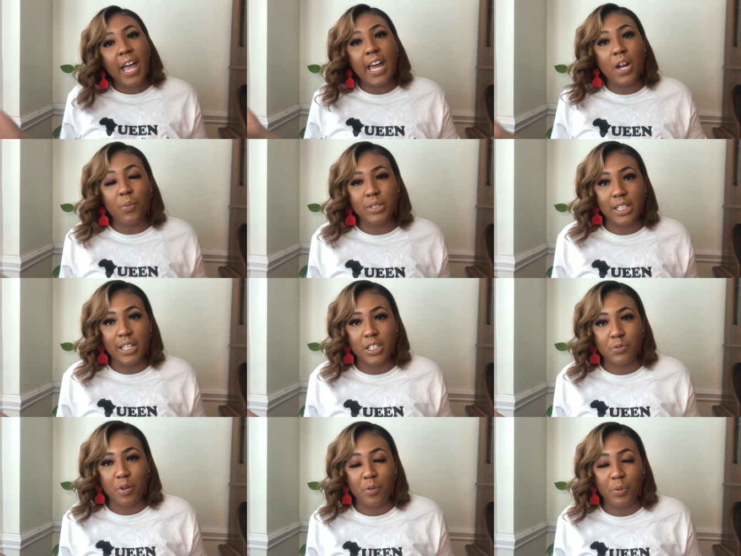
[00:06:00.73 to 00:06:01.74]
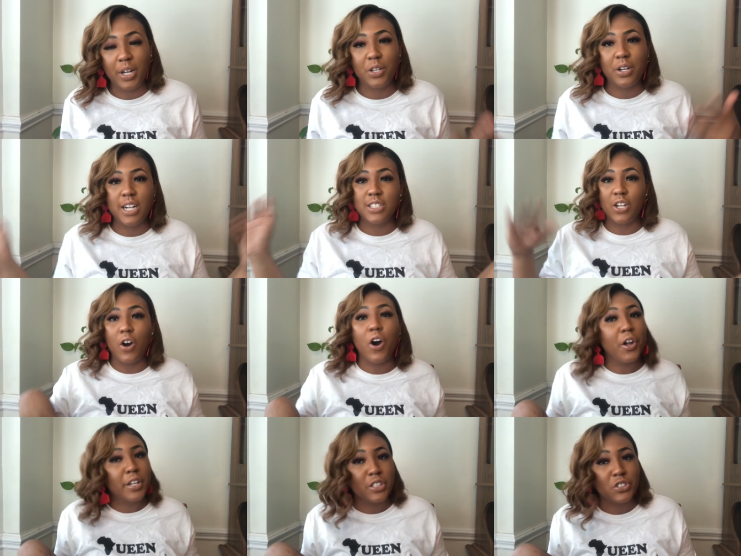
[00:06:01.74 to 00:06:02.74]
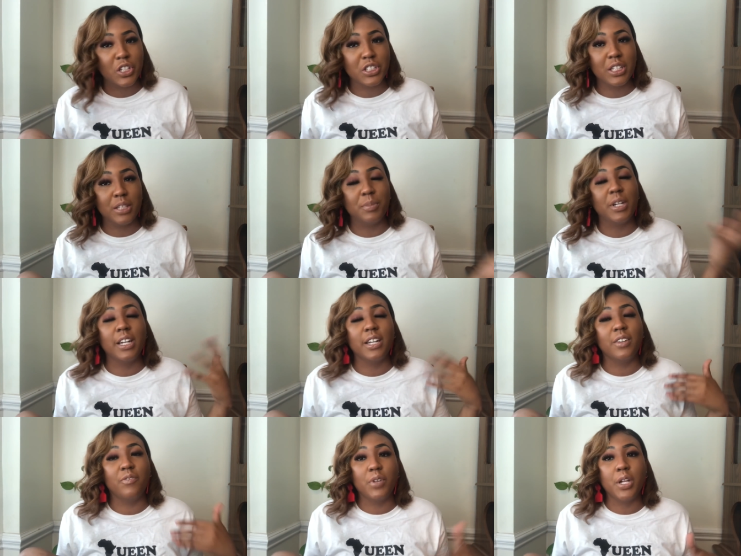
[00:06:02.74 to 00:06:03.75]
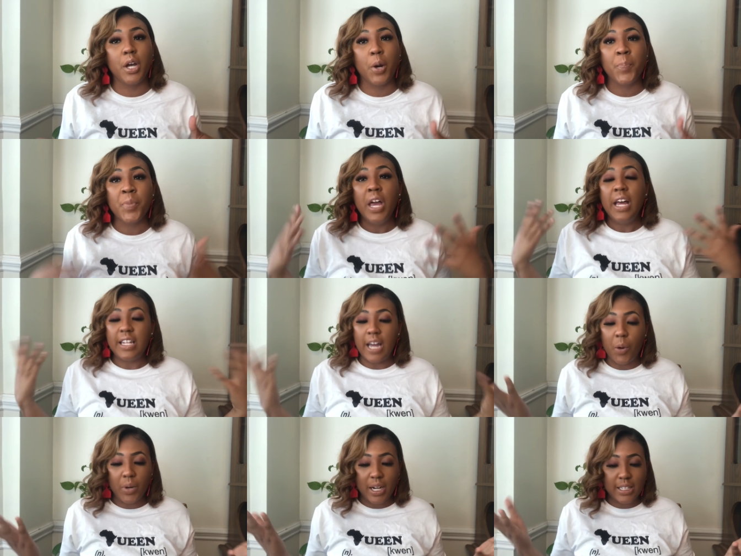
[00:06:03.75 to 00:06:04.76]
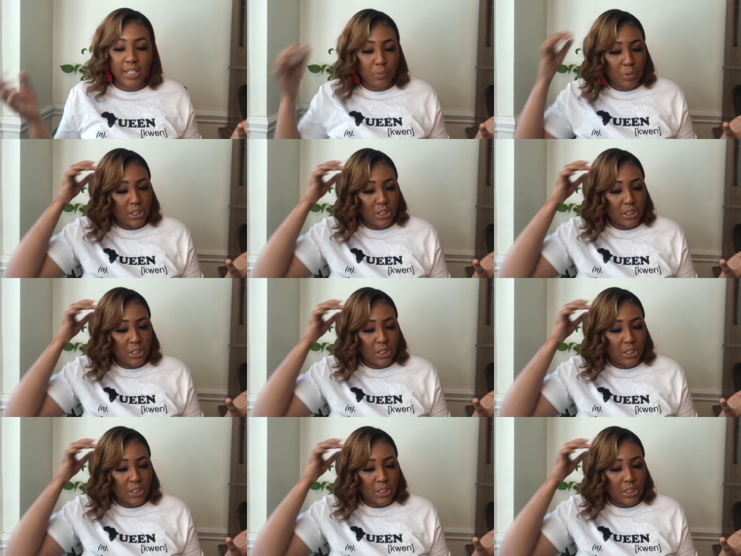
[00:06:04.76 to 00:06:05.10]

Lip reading: and it was a lace front wig. You guys saw all the construction at the beginning of the video. Now what I did